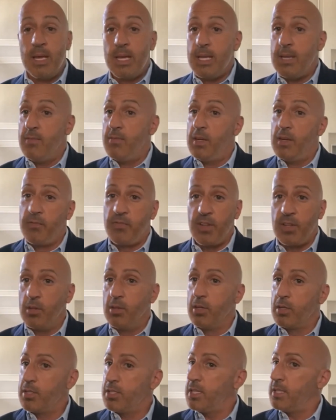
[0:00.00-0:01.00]
even if it
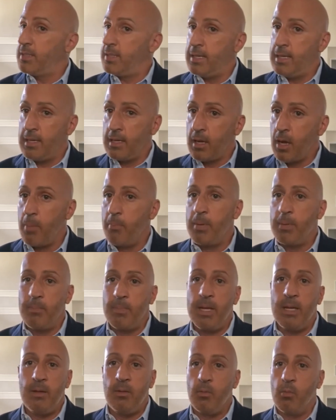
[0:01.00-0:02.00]
looks like the incumbent
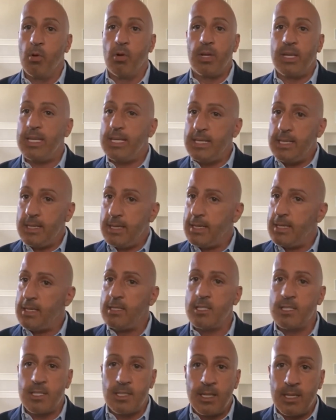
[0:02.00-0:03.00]
may work, he
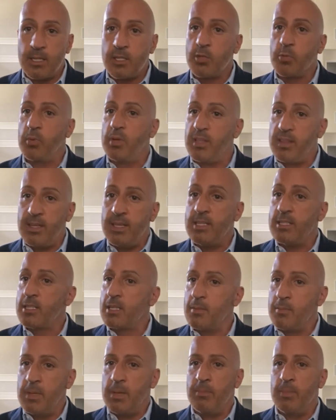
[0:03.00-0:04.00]
sticks with his
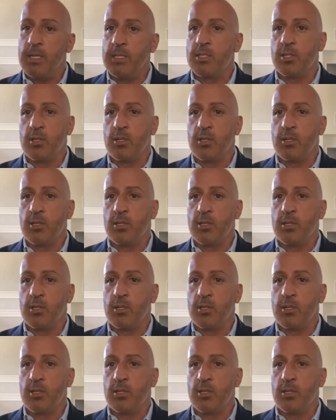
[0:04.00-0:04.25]
commitment.